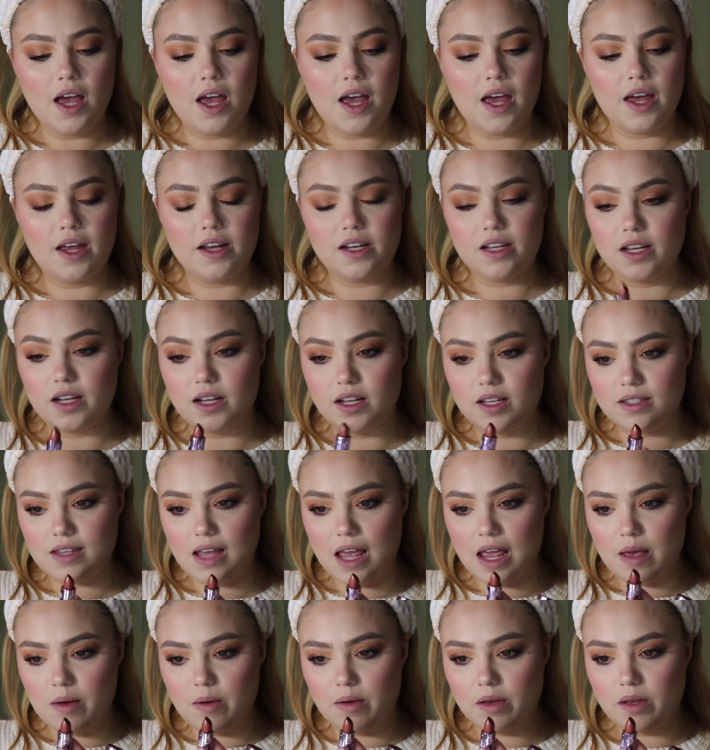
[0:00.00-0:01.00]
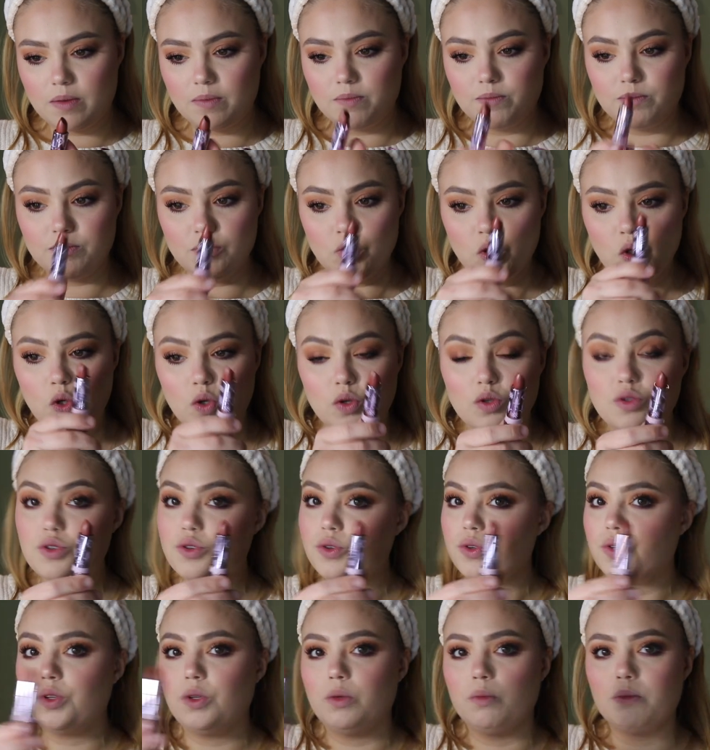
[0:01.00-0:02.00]
and it is a
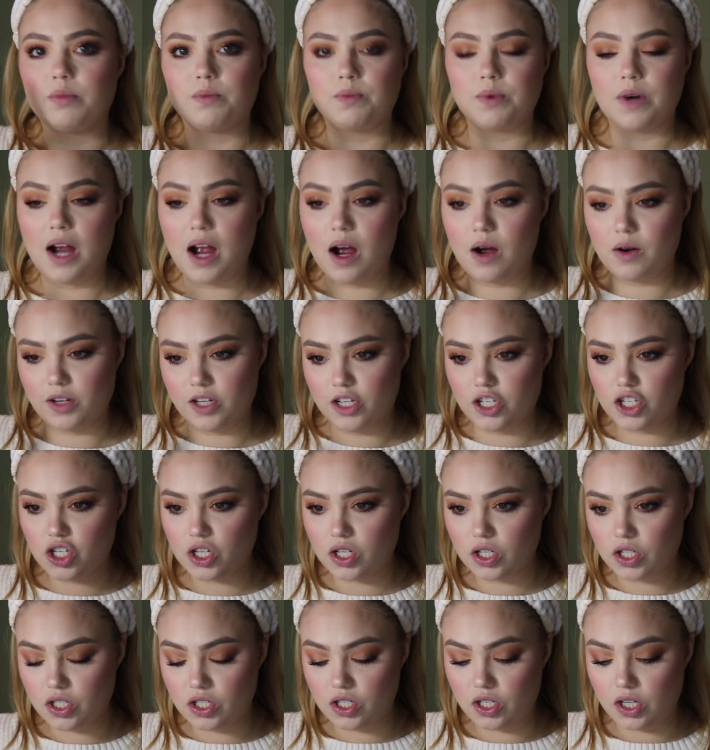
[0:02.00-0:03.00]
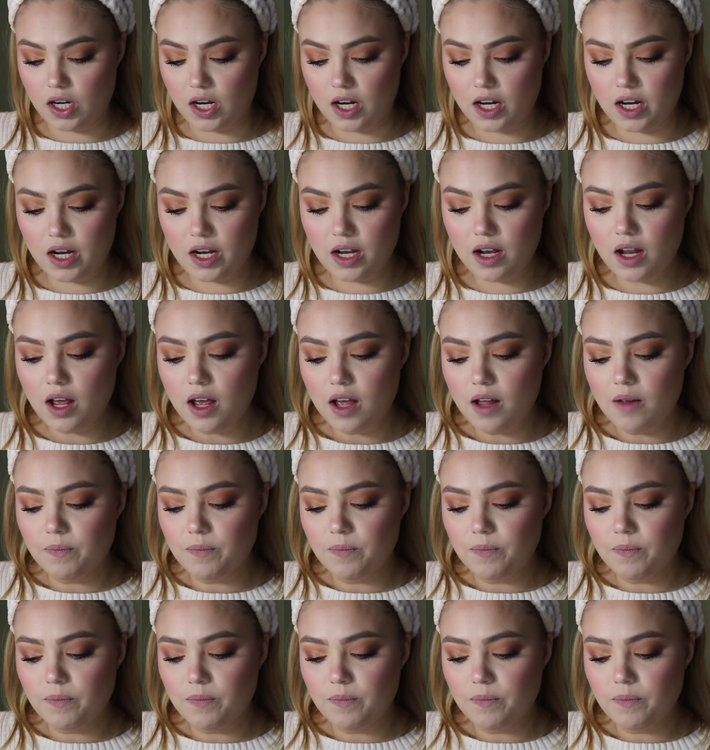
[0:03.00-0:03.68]
neutral brownish shade.